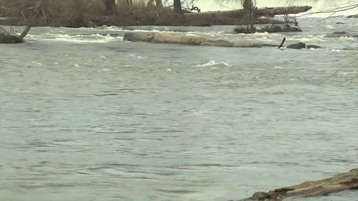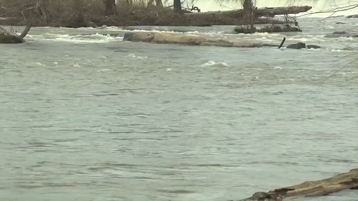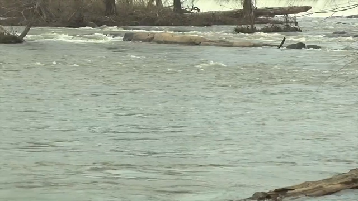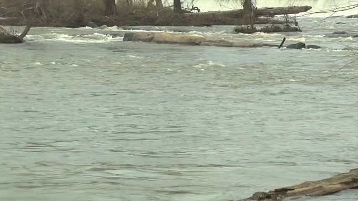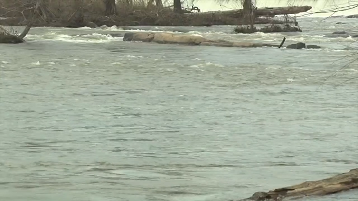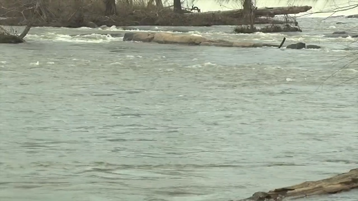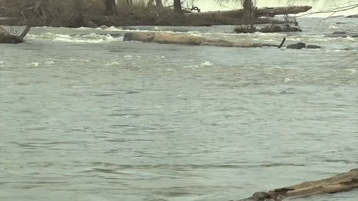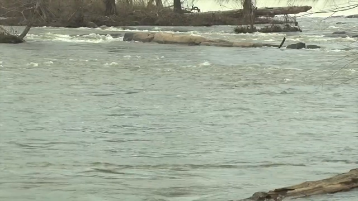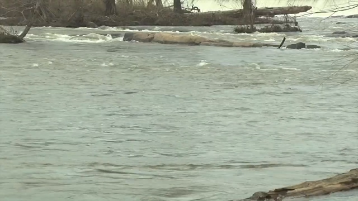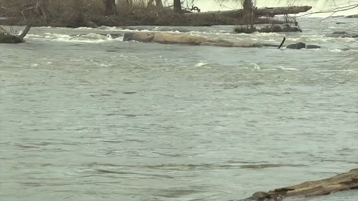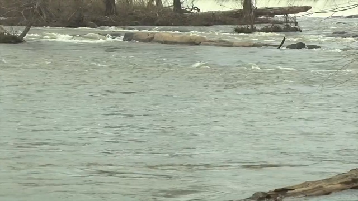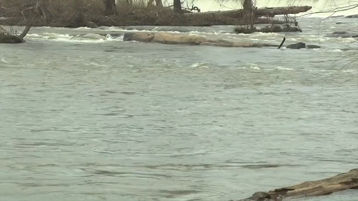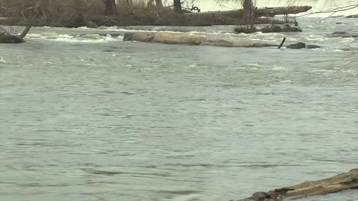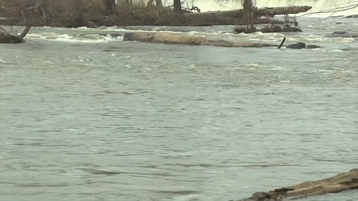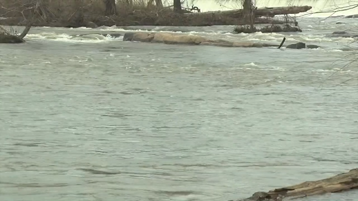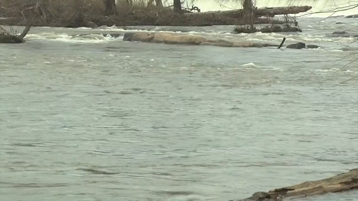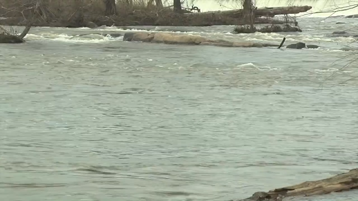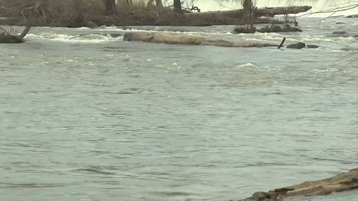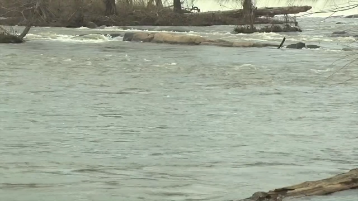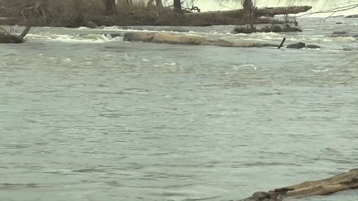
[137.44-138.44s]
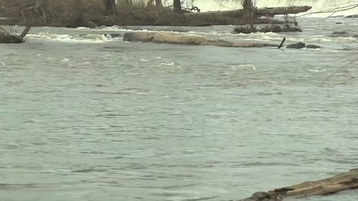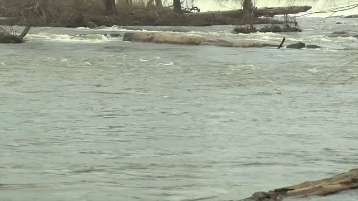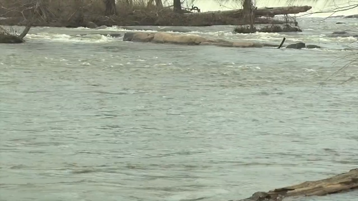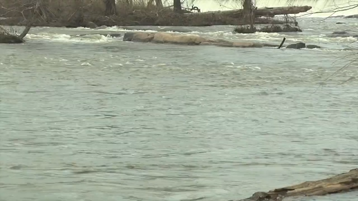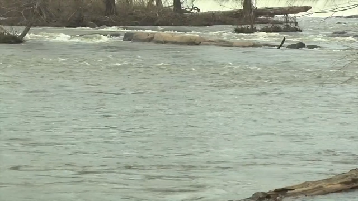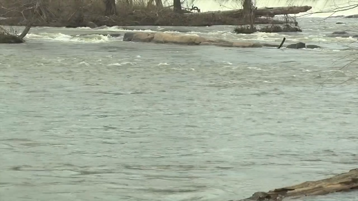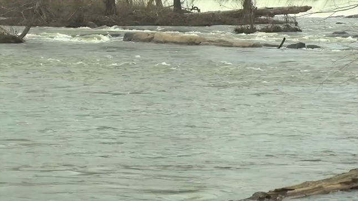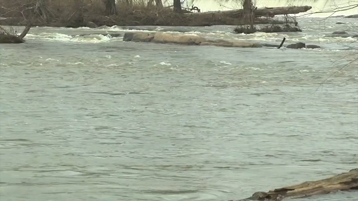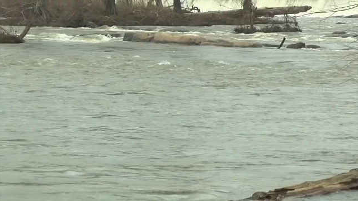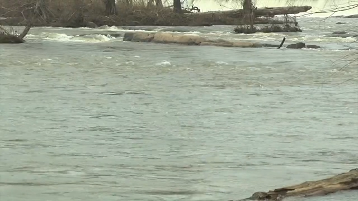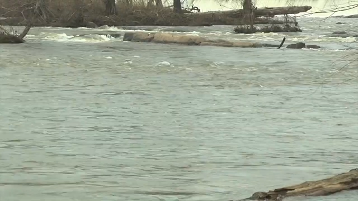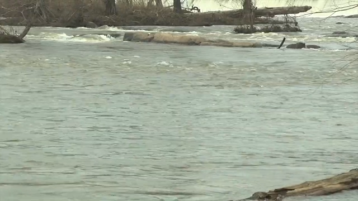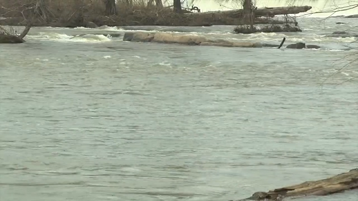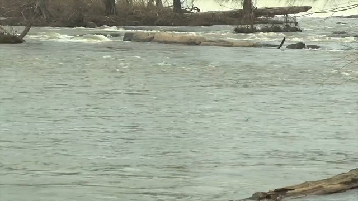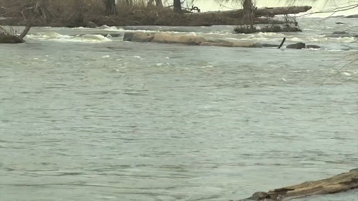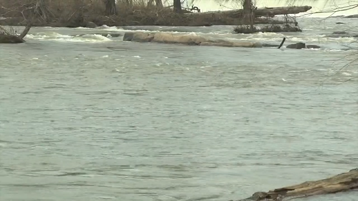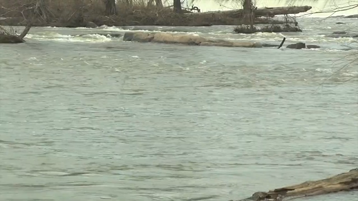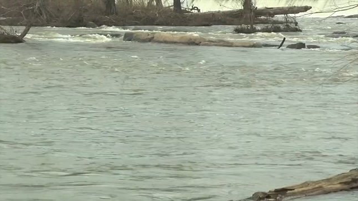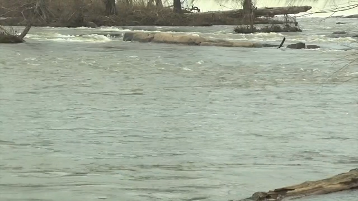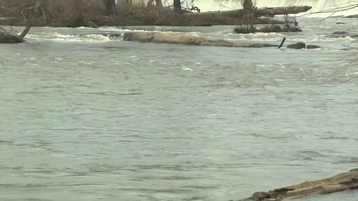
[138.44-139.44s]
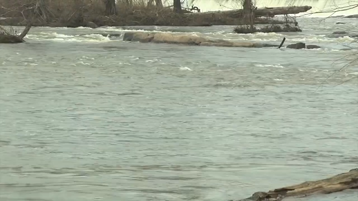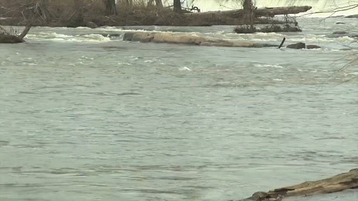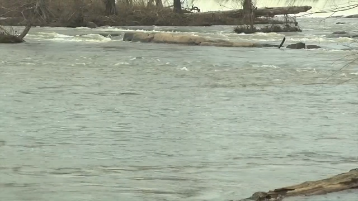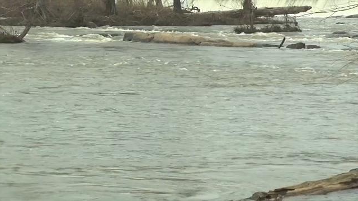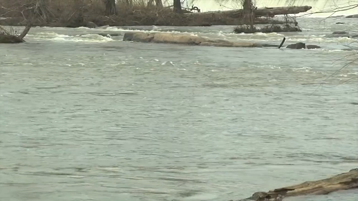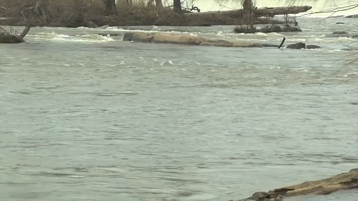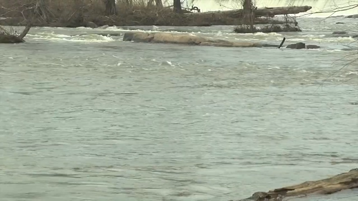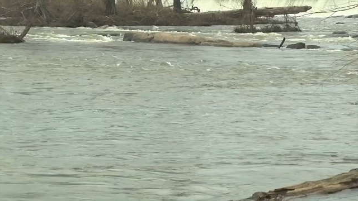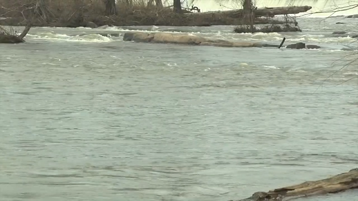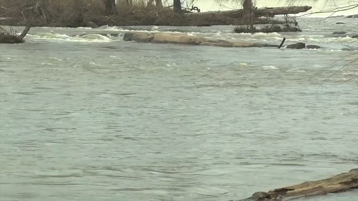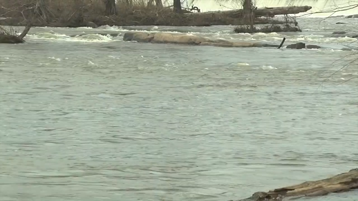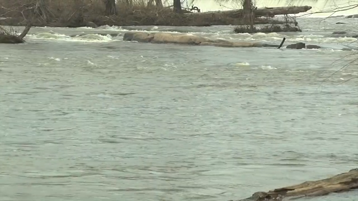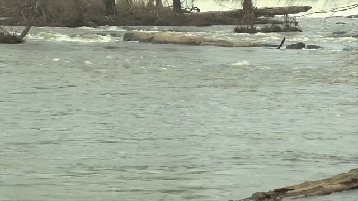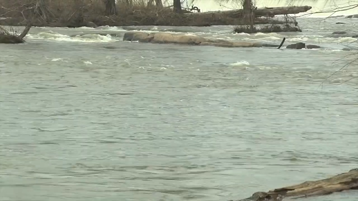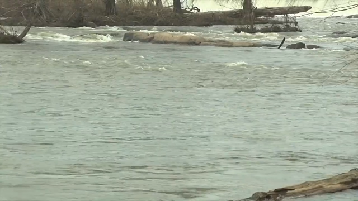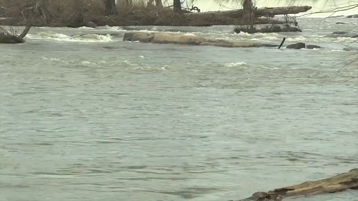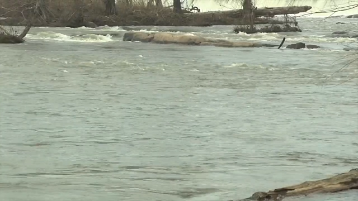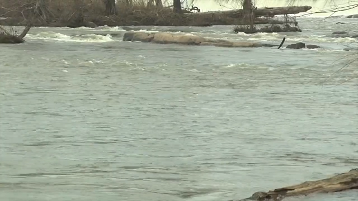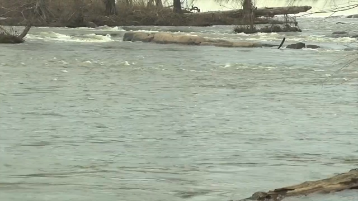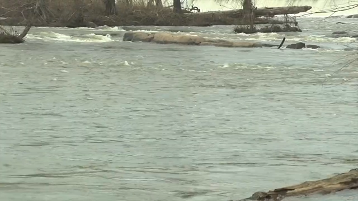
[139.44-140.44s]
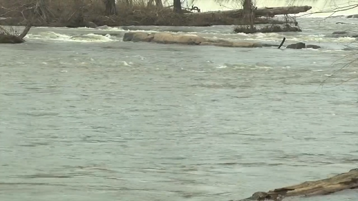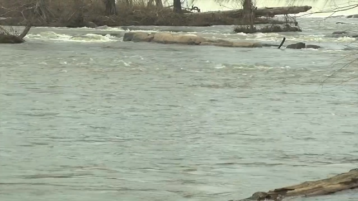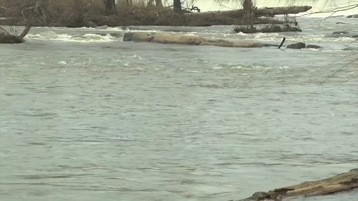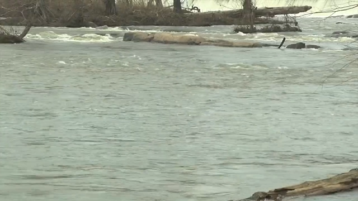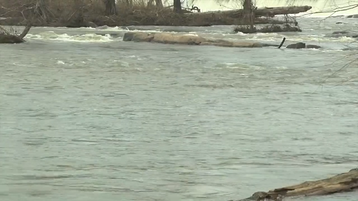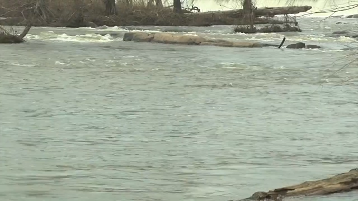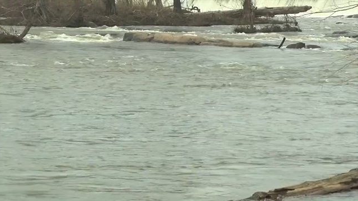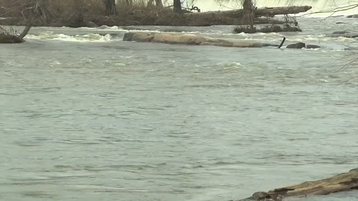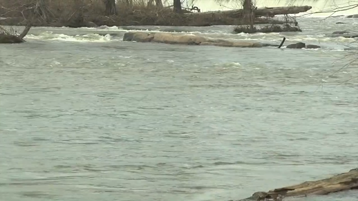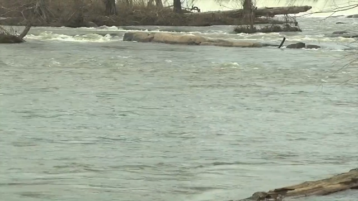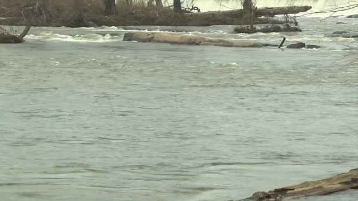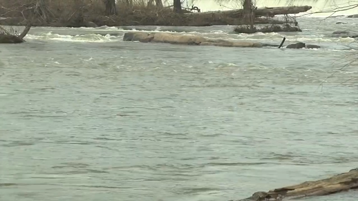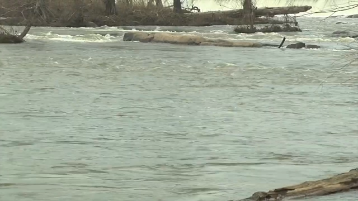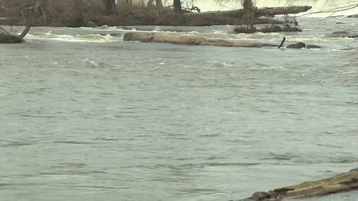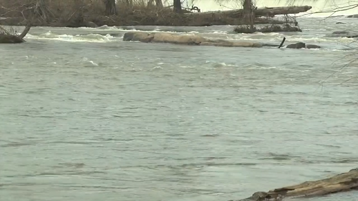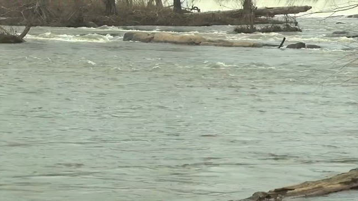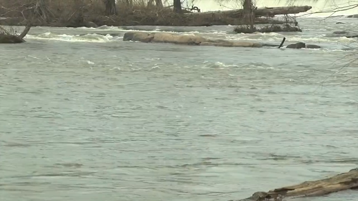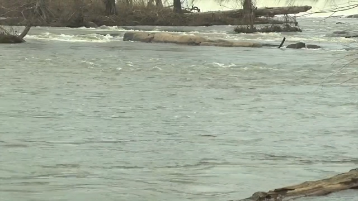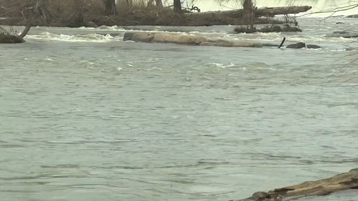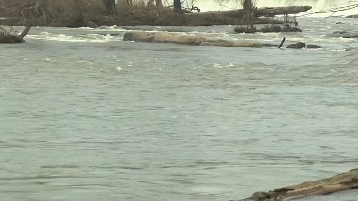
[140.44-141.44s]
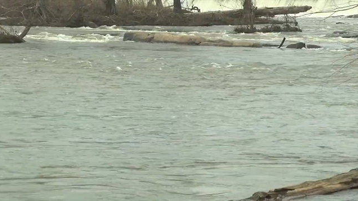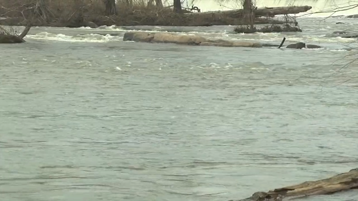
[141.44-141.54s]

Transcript: (no speaker visible)